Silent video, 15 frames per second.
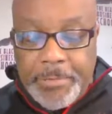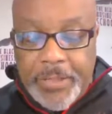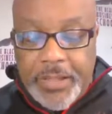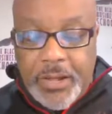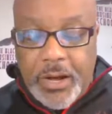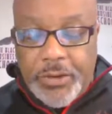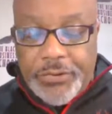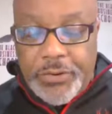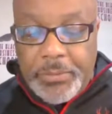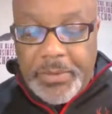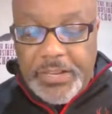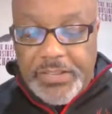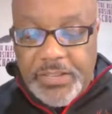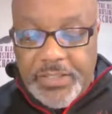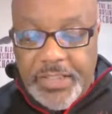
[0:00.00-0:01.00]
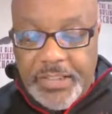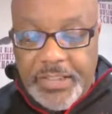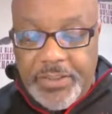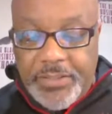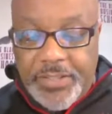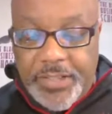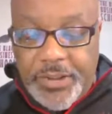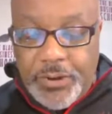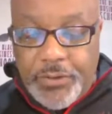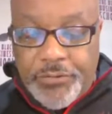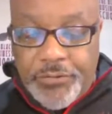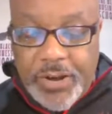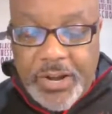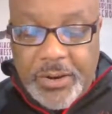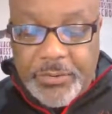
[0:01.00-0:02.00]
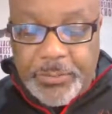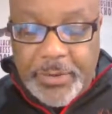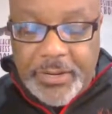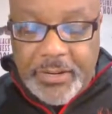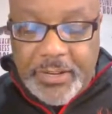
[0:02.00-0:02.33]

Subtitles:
He also mentioned that given that no fraud was being